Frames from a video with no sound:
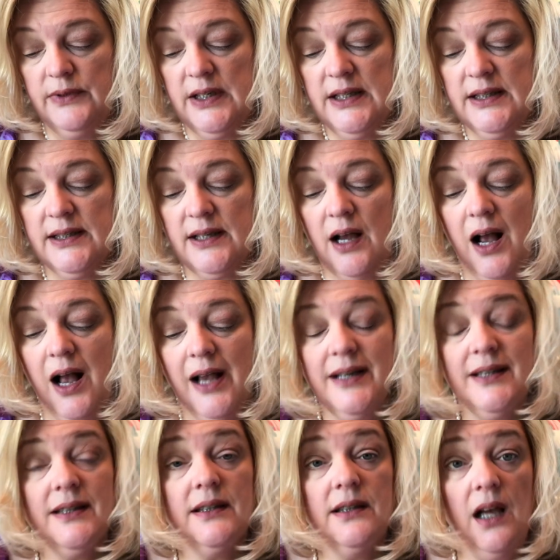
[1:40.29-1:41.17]
it's
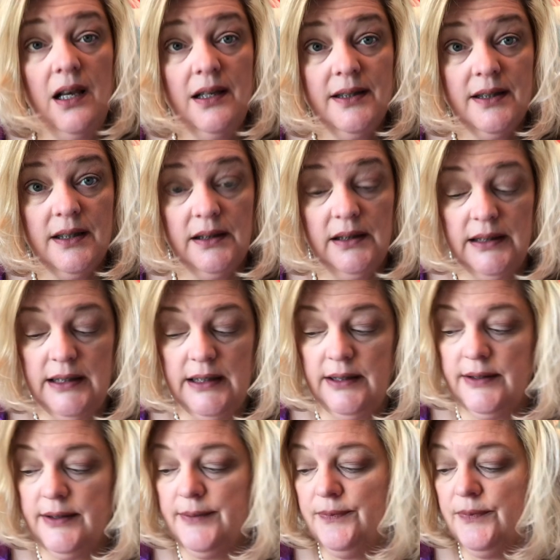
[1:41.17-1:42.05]

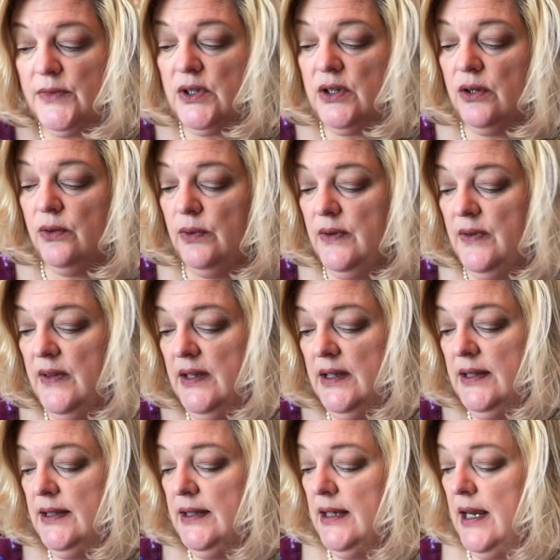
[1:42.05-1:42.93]
isosceles. So in
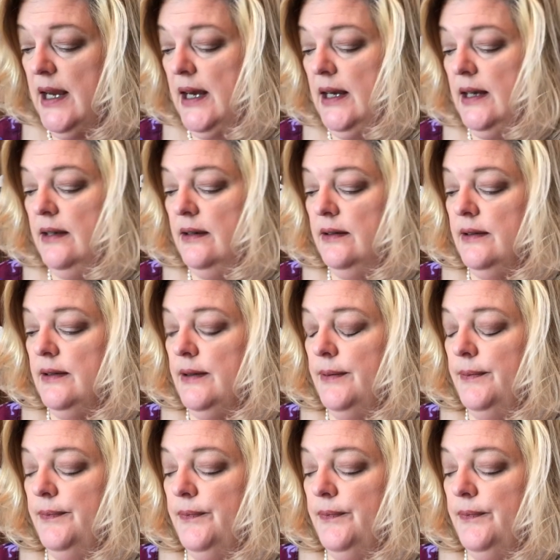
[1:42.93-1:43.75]
this case,